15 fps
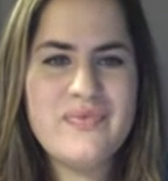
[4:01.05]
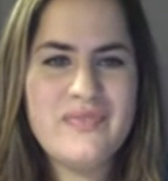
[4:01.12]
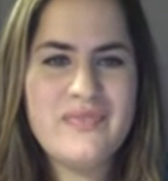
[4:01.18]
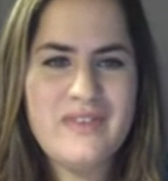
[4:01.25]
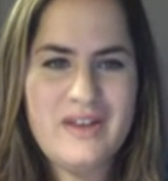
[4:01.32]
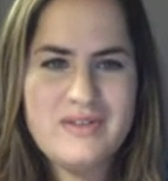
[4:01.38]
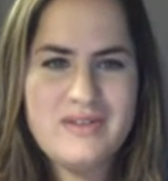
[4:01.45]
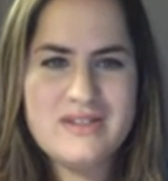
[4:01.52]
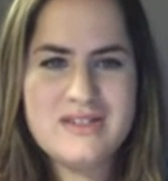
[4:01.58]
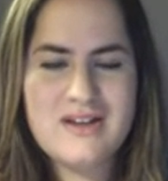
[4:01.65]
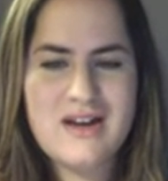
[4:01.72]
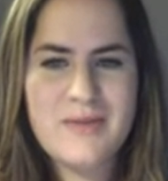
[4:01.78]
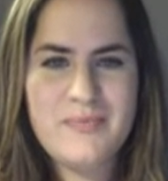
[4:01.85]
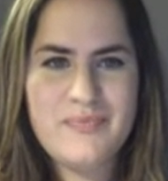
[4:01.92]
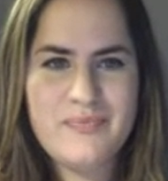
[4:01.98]
That one's
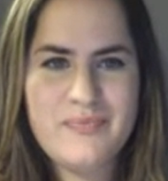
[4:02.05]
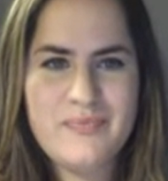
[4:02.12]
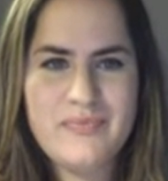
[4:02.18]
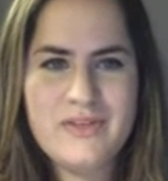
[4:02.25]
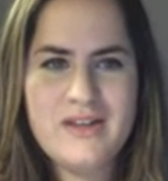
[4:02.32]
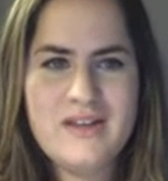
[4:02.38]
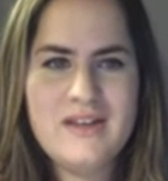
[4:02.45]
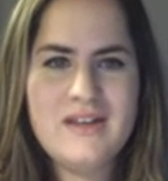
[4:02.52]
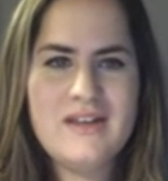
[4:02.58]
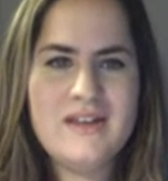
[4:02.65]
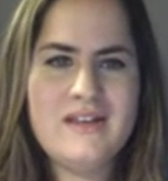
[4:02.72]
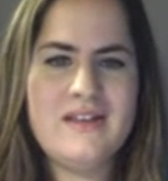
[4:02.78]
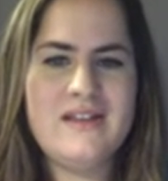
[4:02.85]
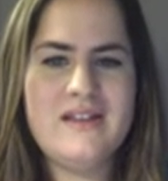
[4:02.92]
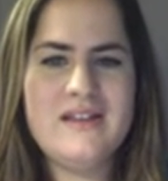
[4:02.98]
gone.
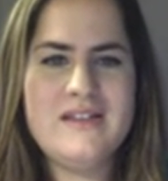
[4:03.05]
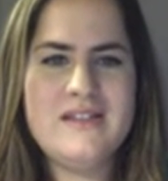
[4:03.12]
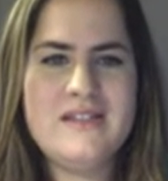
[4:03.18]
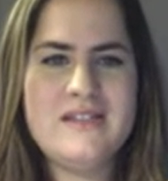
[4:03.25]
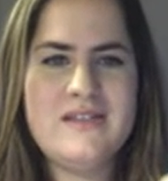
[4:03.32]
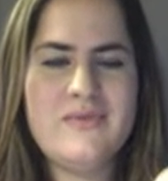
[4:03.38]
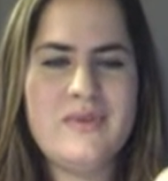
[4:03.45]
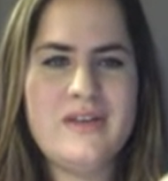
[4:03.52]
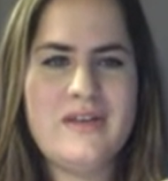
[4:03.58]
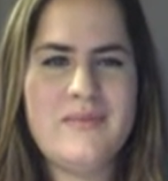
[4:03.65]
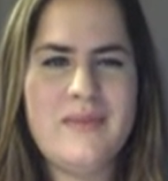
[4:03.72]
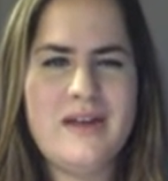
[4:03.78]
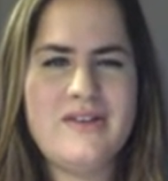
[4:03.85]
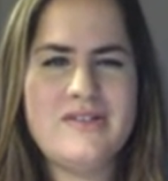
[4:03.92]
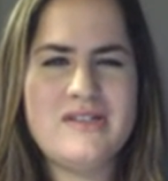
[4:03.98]
Now let's see if we can
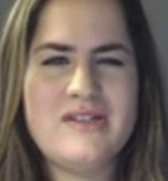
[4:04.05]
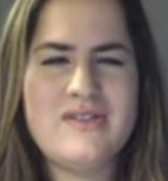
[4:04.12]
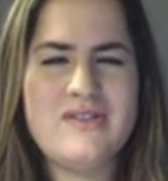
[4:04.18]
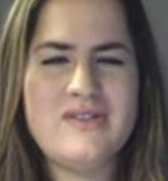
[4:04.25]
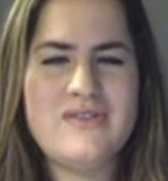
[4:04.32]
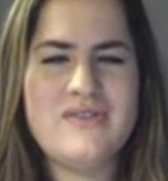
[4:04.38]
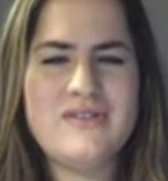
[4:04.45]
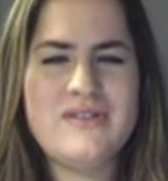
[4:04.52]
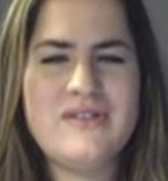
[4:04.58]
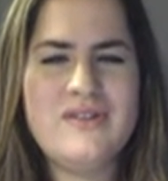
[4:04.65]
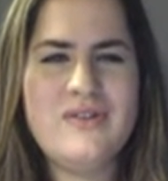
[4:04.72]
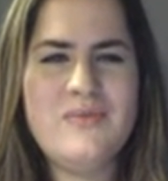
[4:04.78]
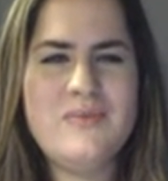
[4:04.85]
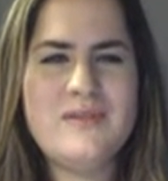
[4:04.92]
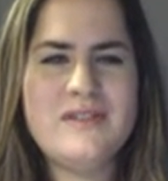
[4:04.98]
match the other 2
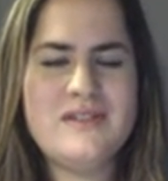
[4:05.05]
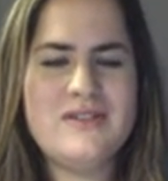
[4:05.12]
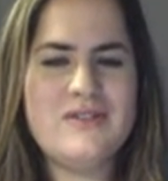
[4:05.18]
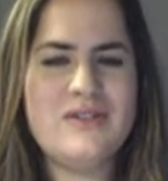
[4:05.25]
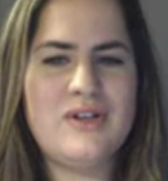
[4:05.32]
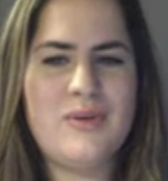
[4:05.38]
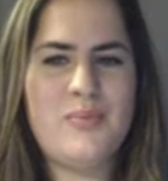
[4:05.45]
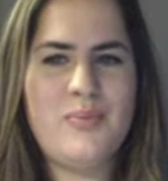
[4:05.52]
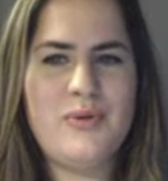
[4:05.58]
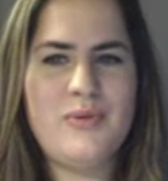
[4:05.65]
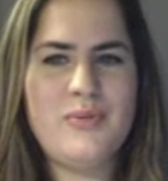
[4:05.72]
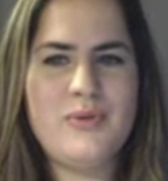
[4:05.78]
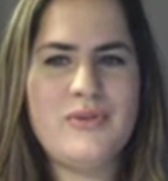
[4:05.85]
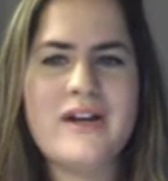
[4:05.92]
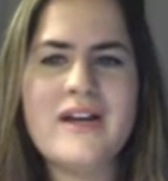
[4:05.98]
slopes. Let's look at our
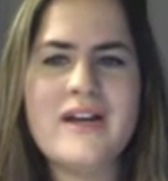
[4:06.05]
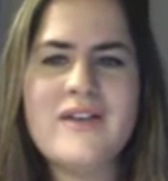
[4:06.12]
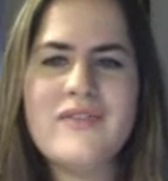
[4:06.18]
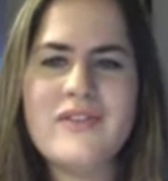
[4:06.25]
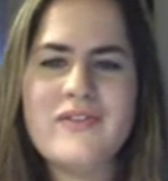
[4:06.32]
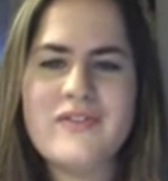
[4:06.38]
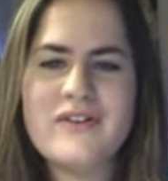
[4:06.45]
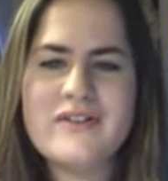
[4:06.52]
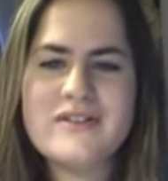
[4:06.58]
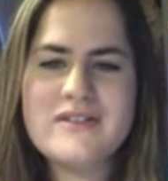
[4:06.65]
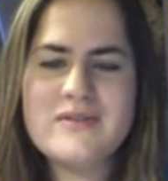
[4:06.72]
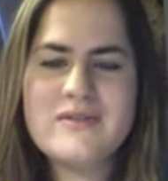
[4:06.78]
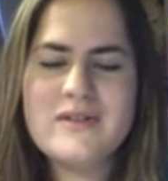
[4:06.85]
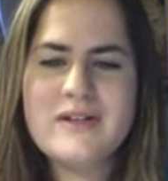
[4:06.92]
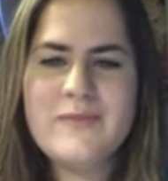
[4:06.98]
purple graph, the first
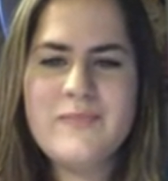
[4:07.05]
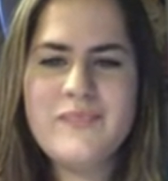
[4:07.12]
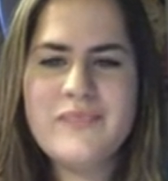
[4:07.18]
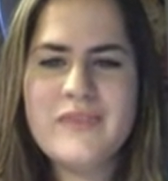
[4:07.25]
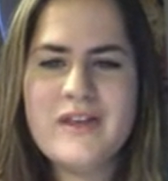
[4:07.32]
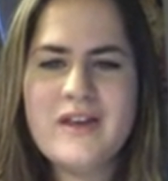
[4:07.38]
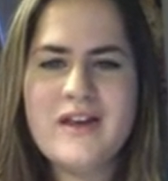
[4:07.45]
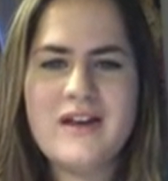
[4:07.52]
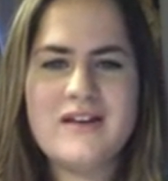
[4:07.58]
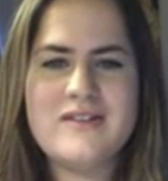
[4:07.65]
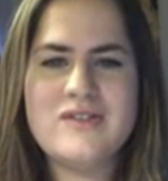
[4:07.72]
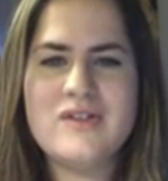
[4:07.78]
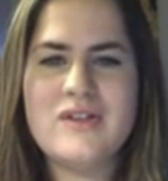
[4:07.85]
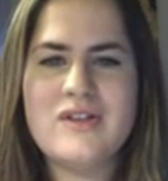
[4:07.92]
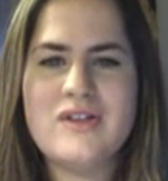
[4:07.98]
one. I start
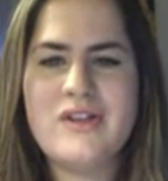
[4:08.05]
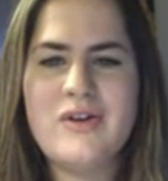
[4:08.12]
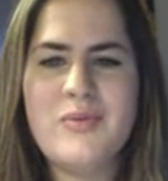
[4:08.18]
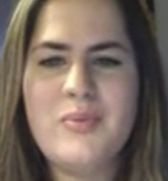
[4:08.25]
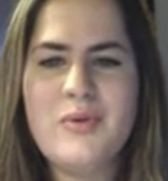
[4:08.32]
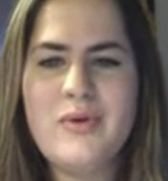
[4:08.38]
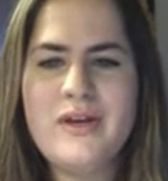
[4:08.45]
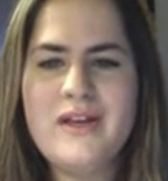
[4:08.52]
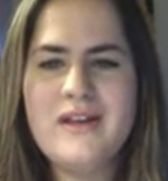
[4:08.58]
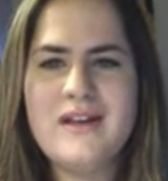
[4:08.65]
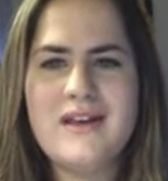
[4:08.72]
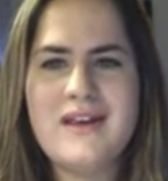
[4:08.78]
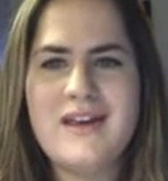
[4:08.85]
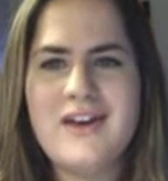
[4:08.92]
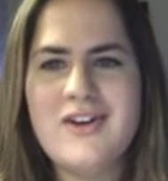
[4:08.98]
at the low point. I
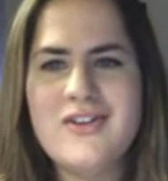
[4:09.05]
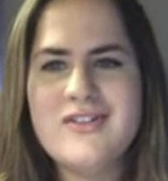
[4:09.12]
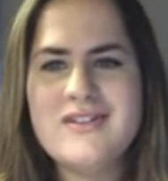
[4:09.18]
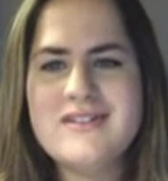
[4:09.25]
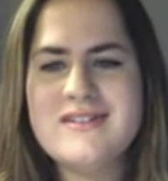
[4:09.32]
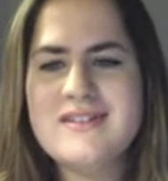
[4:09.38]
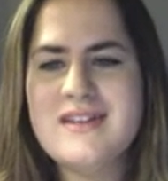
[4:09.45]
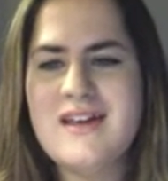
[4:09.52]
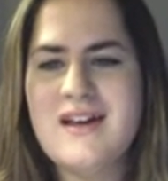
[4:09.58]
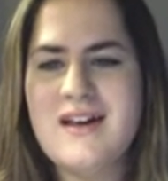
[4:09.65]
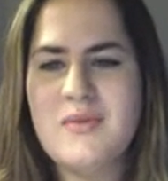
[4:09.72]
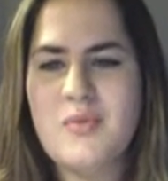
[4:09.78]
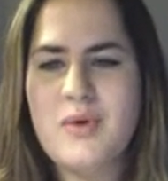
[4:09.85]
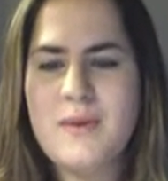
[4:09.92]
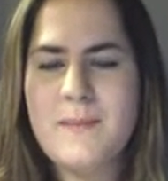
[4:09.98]
count
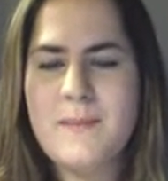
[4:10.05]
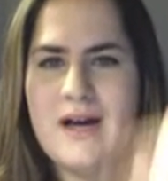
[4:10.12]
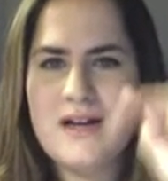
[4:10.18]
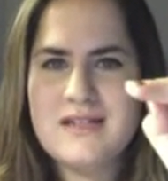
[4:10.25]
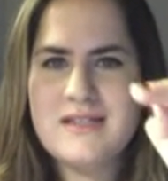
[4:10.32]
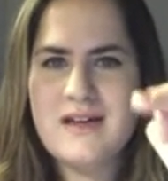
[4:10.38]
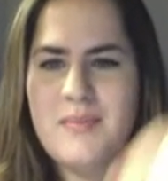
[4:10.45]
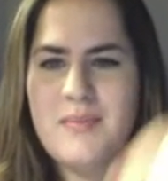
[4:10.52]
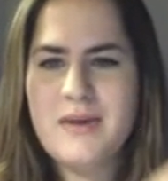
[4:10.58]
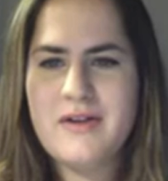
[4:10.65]
1 box up.